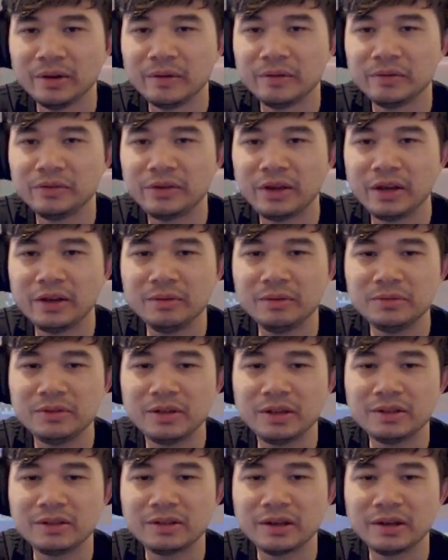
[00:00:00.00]
Tandem
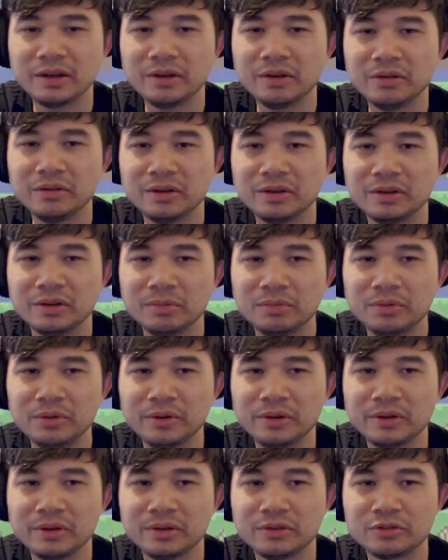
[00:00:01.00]
takedown. Oh
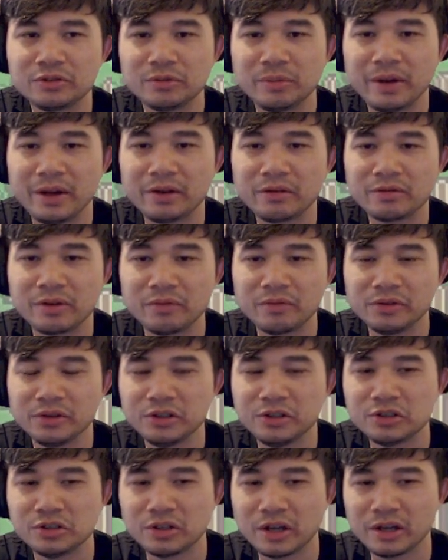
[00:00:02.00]
boy. Traumatic
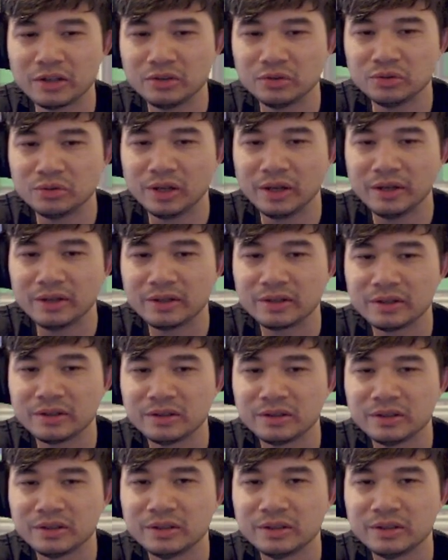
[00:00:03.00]
Revelation I do like.